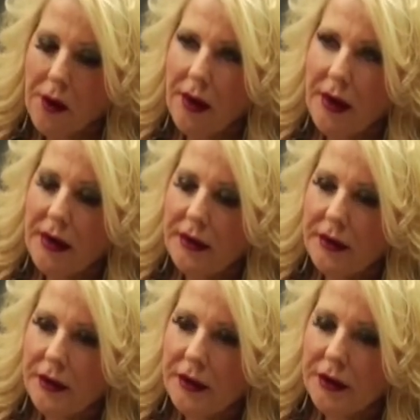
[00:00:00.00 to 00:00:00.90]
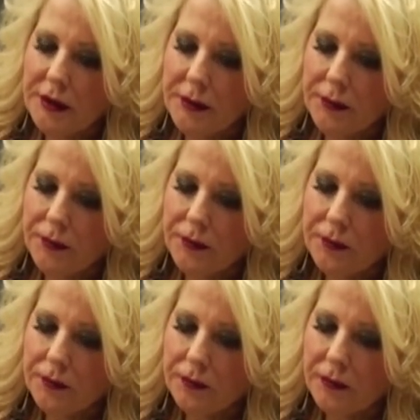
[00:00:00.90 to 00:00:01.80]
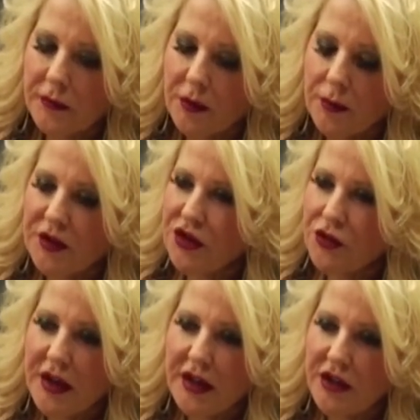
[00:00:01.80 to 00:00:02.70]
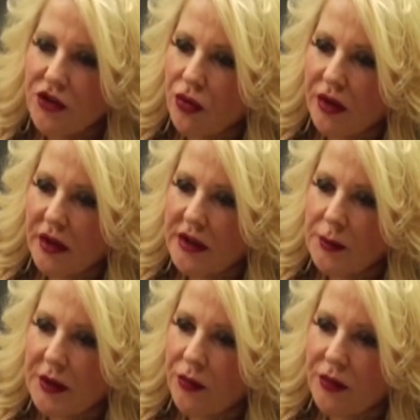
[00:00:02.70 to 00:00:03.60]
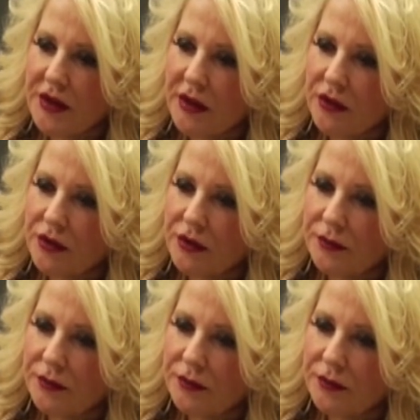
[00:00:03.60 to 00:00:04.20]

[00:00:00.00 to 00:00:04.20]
and, but the trainings are organized by the retailers.